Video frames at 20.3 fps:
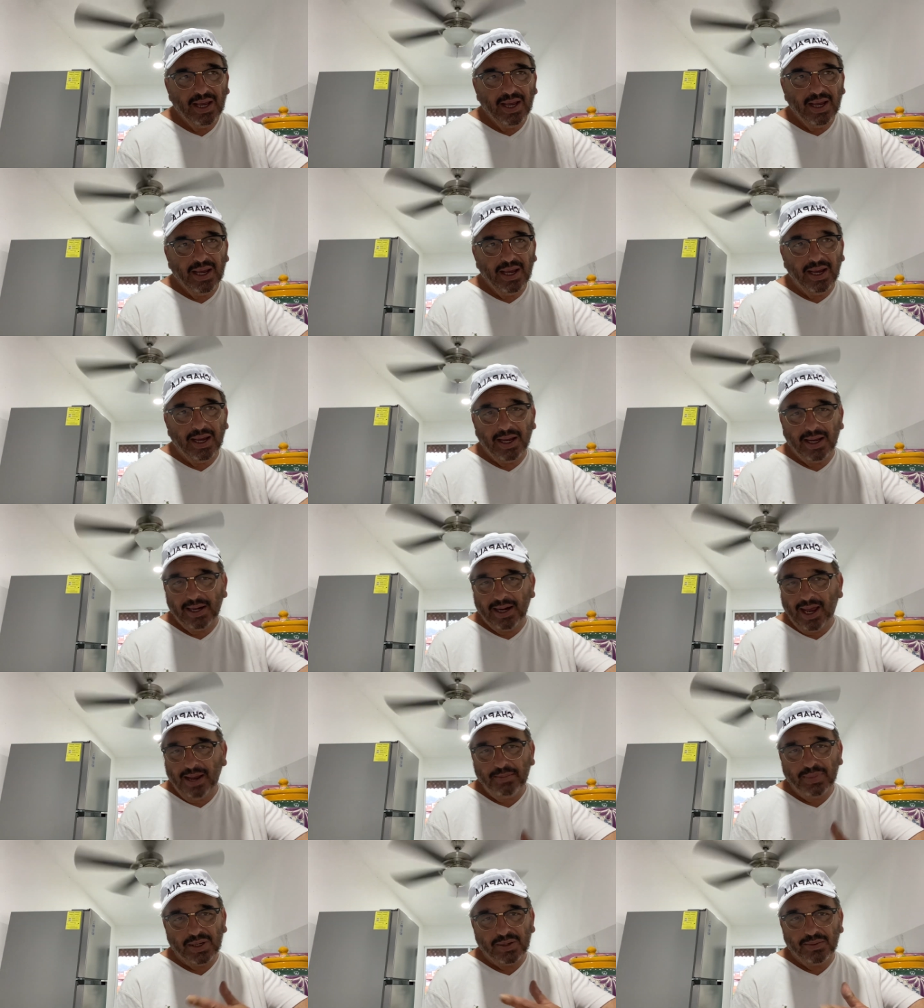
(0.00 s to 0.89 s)
and
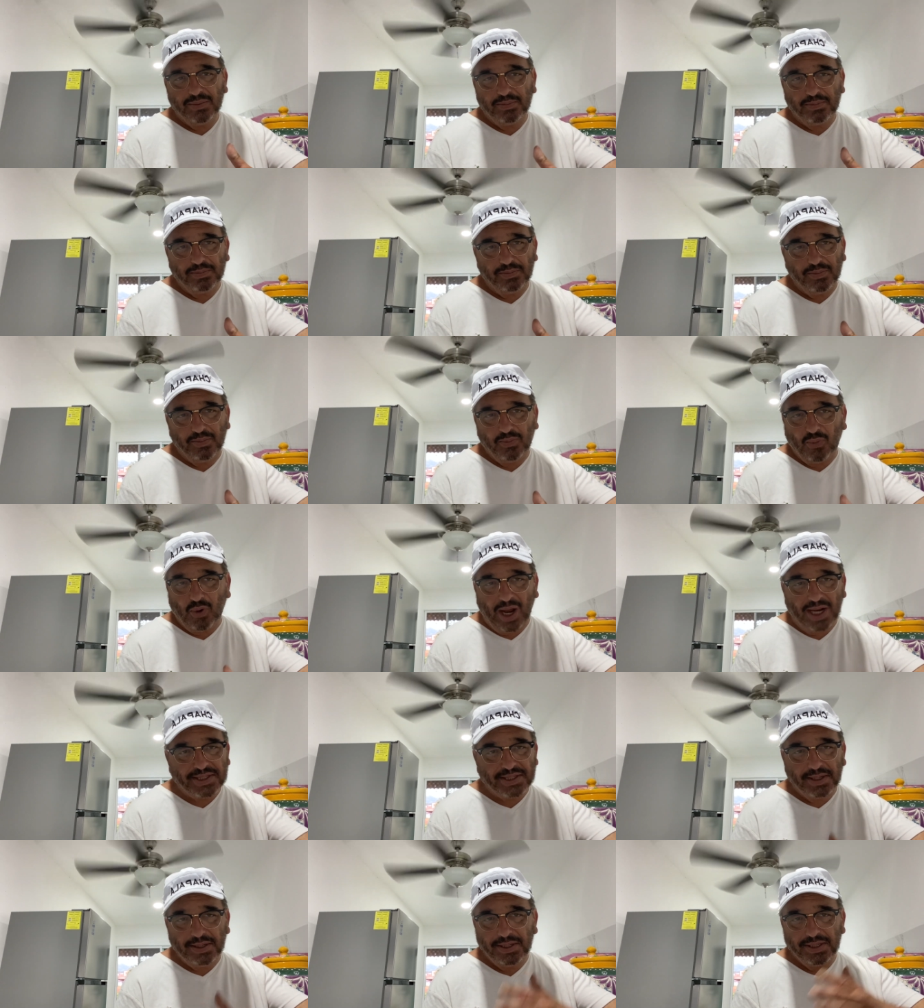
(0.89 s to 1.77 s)
I've been
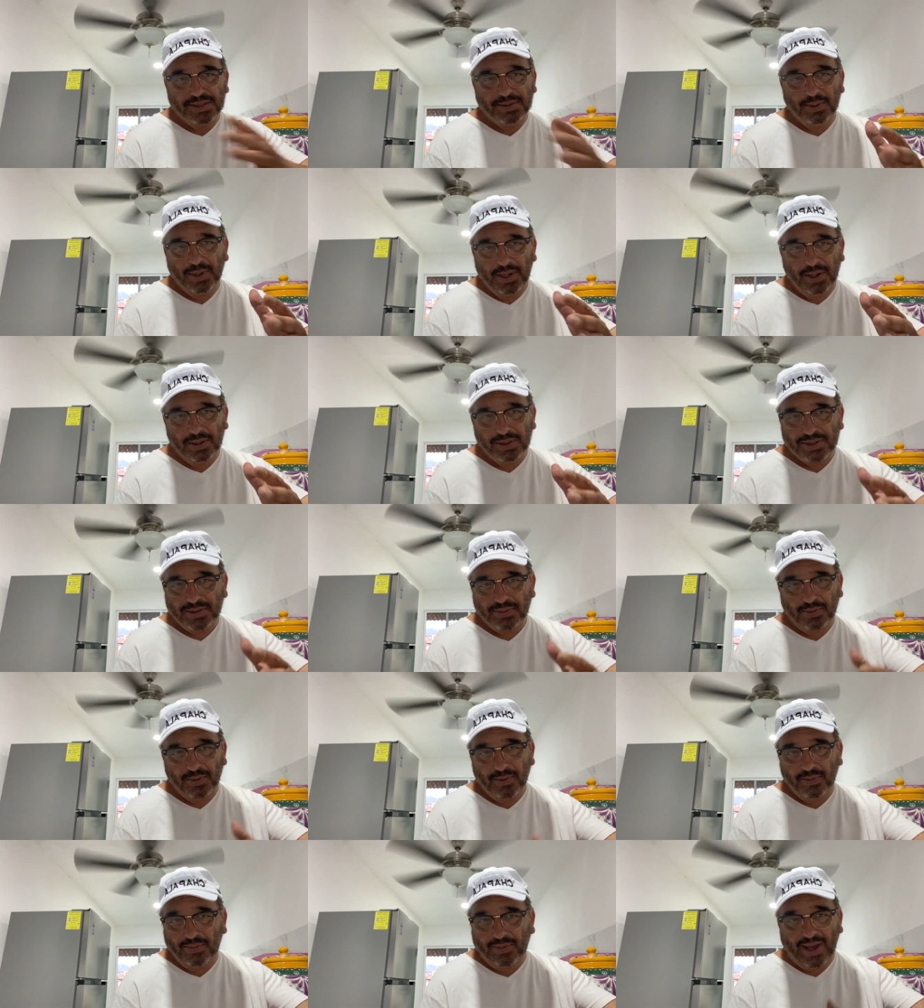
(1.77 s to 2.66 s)
watching his videos
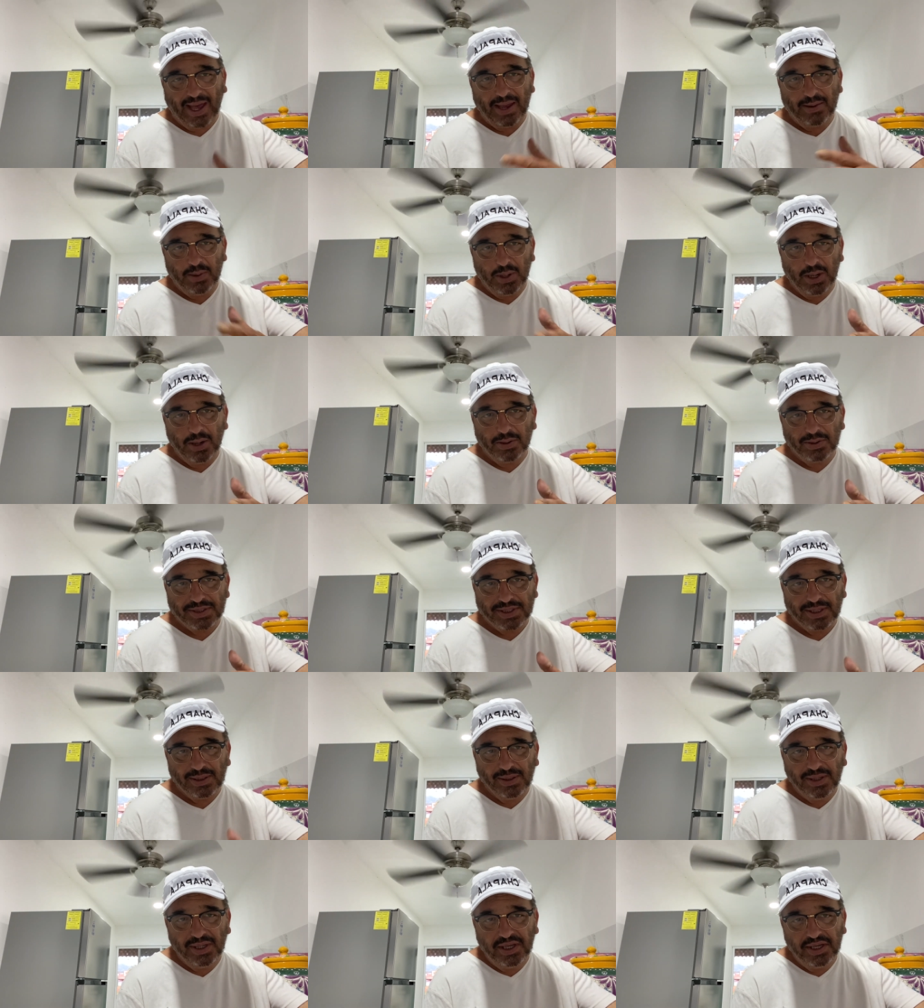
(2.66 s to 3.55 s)
for 5 years
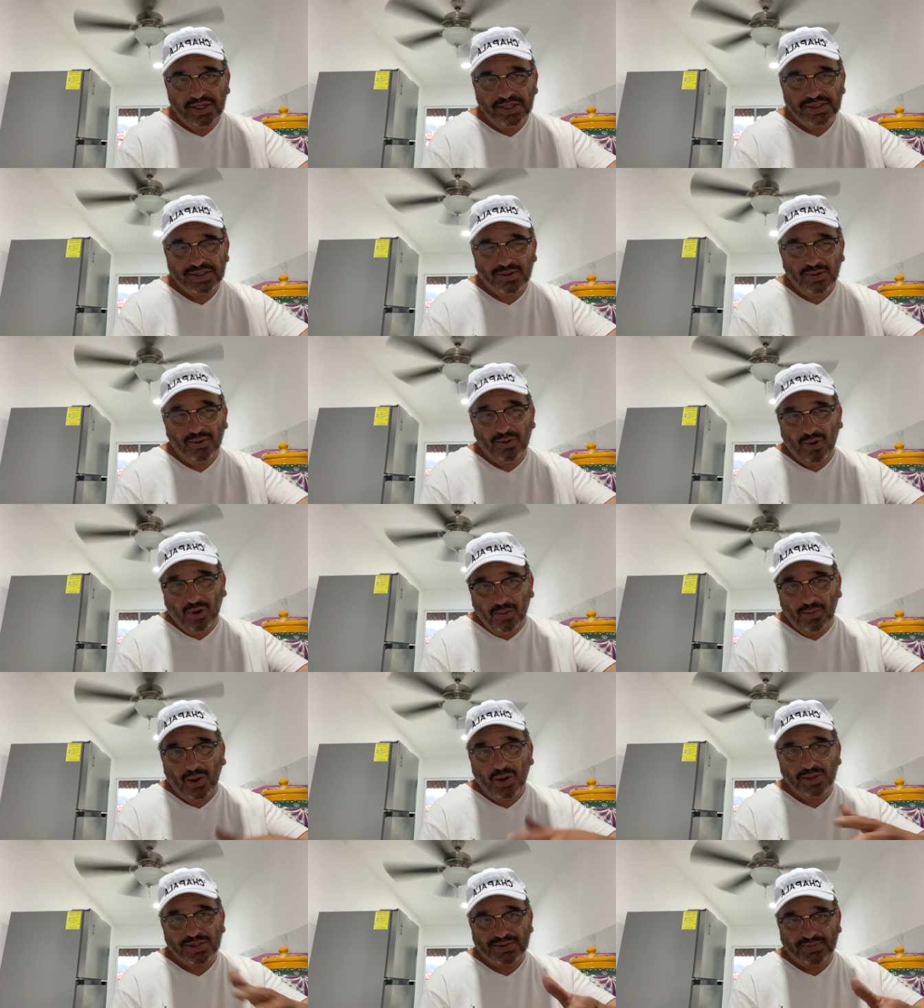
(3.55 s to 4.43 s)
at least, or
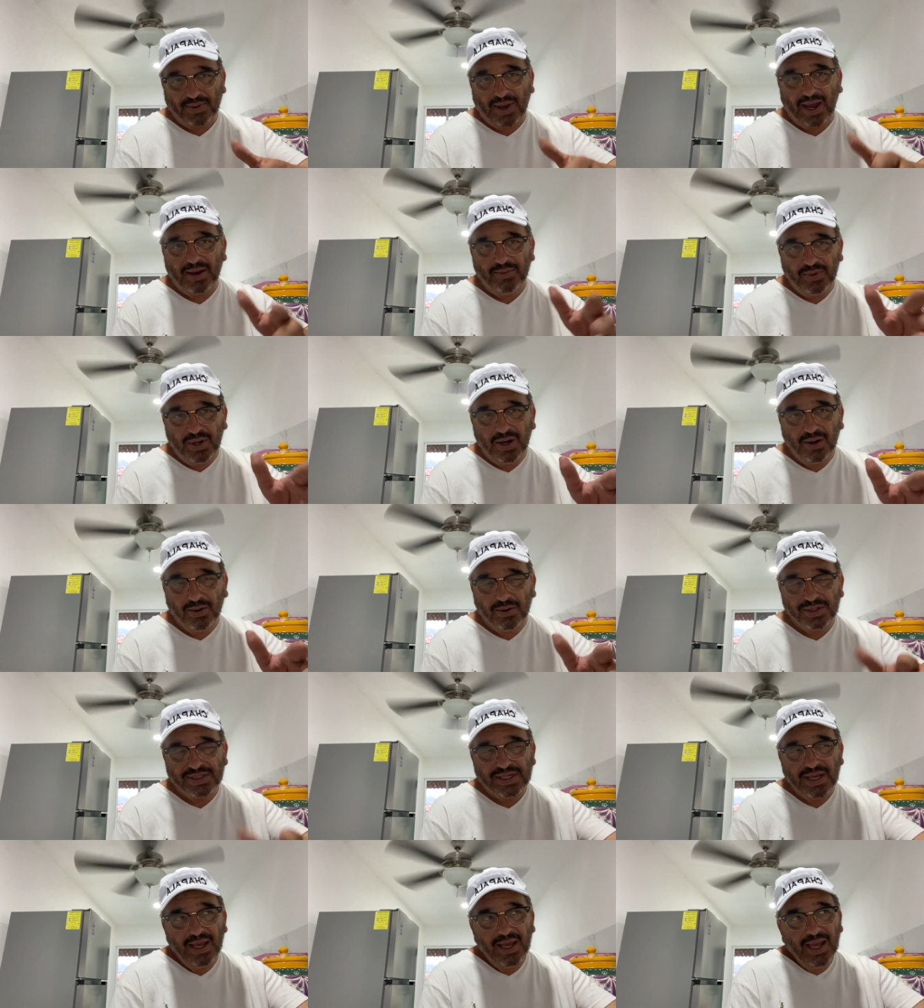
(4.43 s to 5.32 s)
almost 5
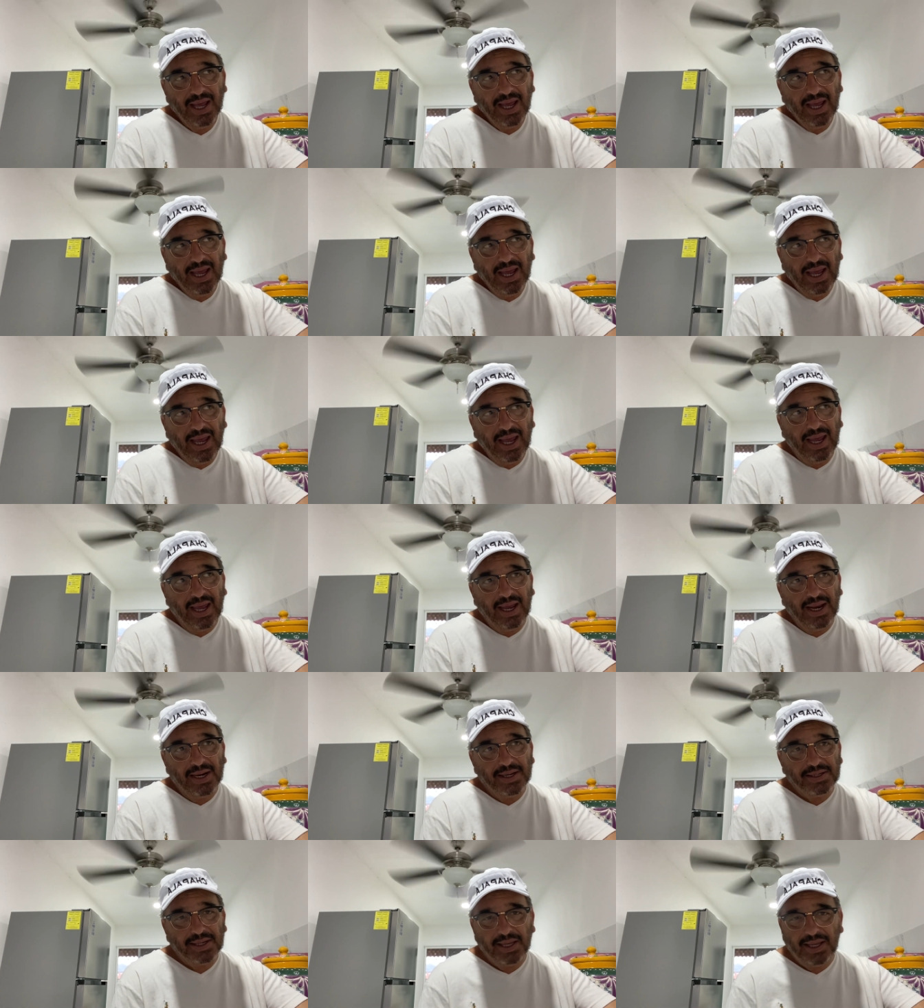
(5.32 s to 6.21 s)
years.
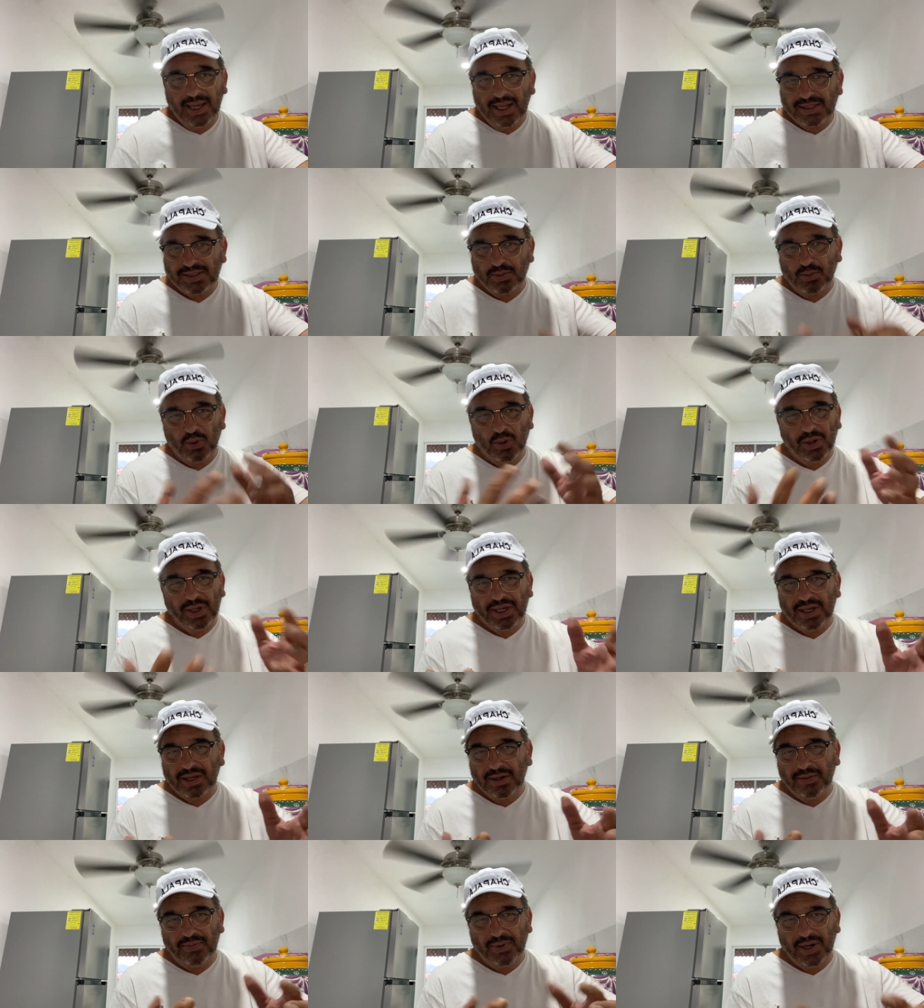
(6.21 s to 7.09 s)
And he had some really
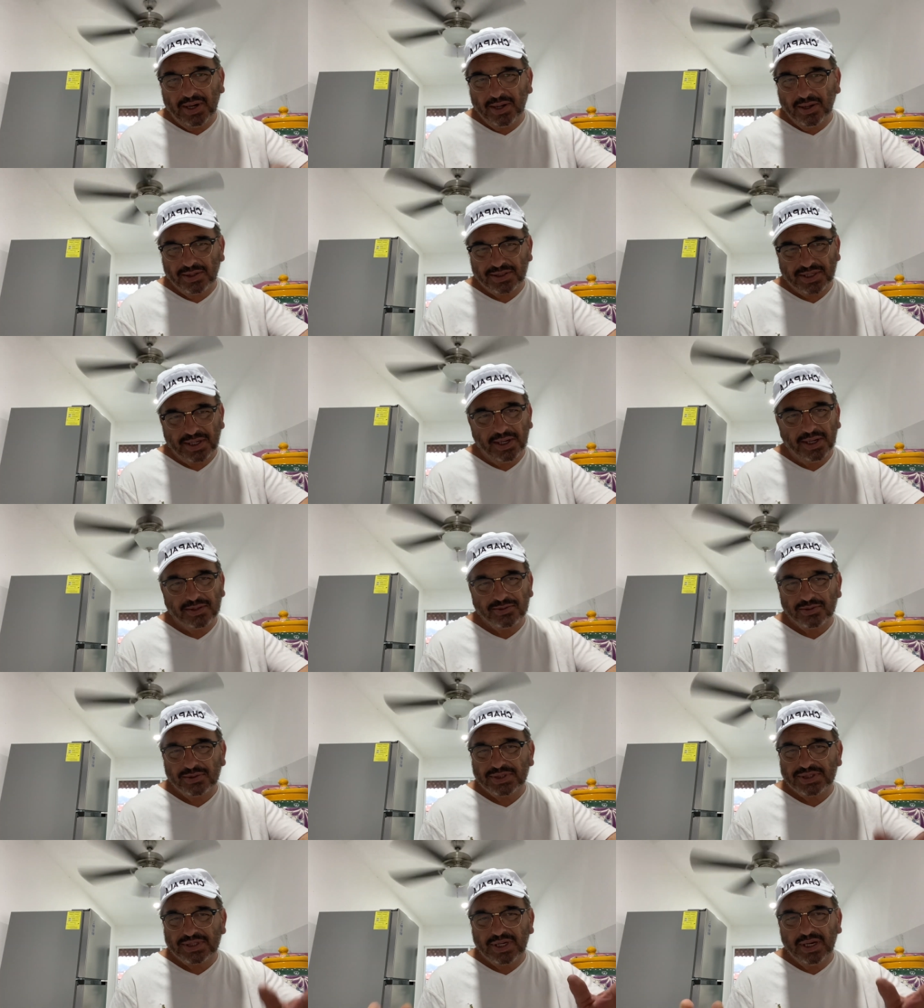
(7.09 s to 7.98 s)
good videos that
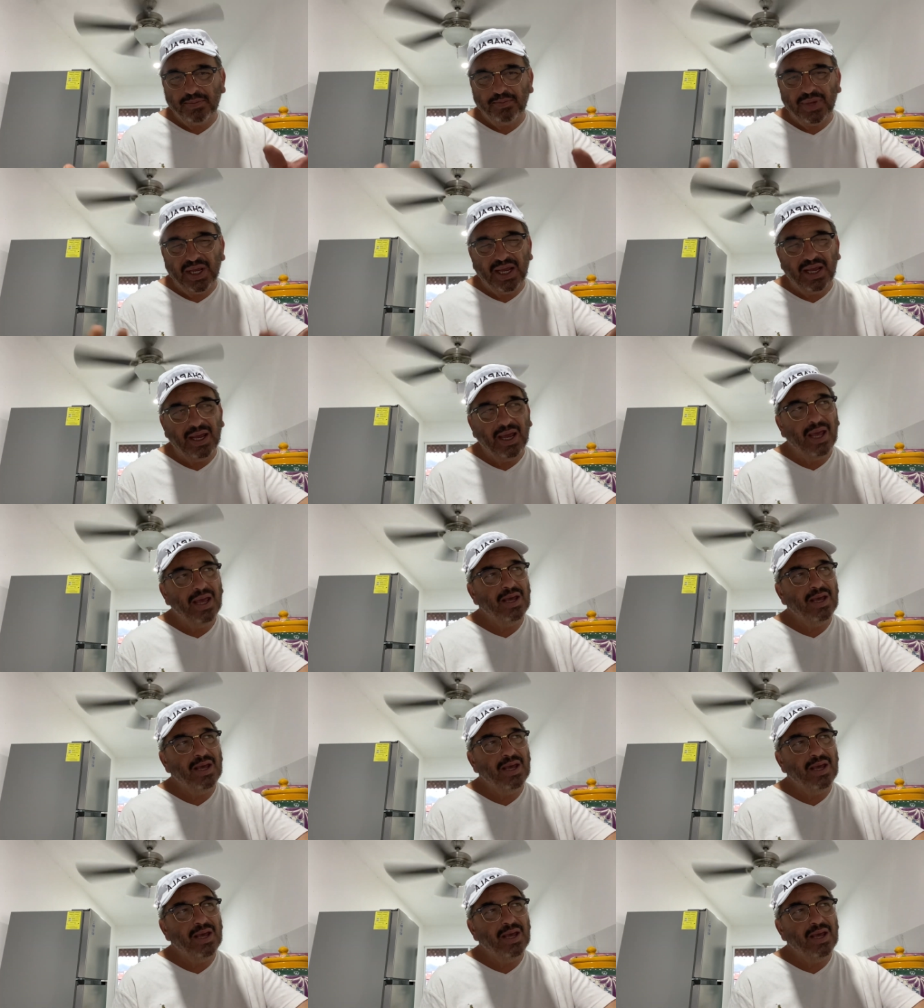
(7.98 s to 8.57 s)
interested me.